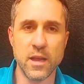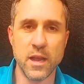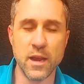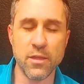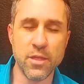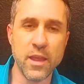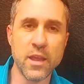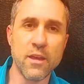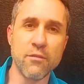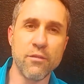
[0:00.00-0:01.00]
And I
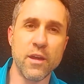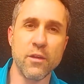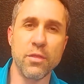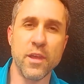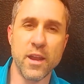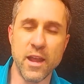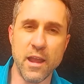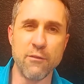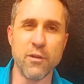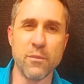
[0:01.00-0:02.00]
think I felt that
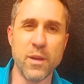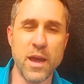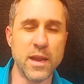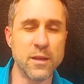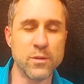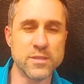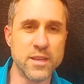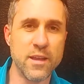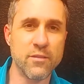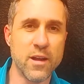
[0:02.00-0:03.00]
everybody was
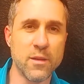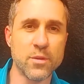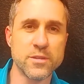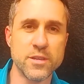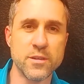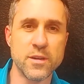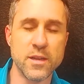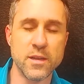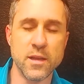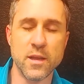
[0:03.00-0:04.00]
given
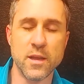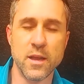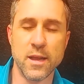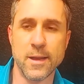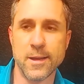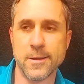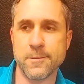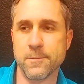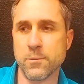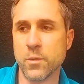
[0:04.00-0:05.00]
opportunity.
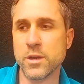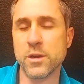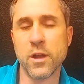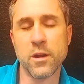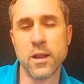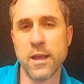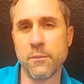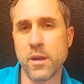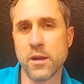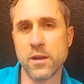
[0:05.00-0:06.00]
When you go to
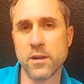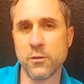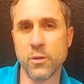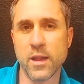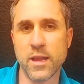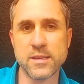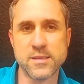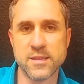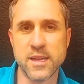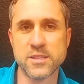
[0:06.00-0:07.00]
Liberia, you realize
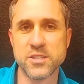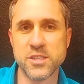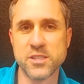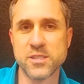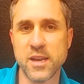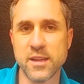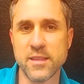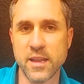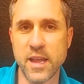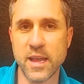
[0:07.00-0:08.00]
that that's just not
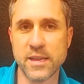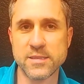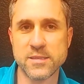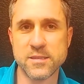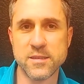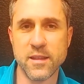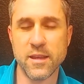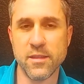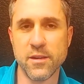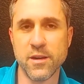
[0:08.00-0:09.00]
the case,
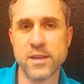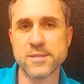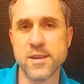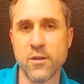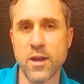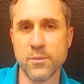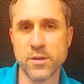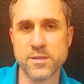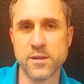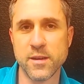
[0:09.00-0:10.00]
that there is no
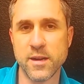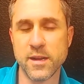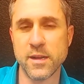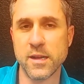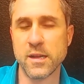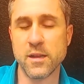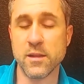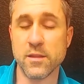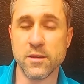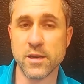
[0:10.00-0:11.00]
opportunity,
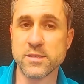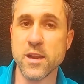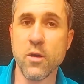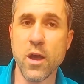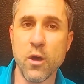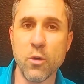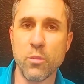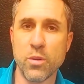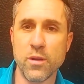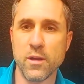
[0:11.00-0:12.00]
there is no hope.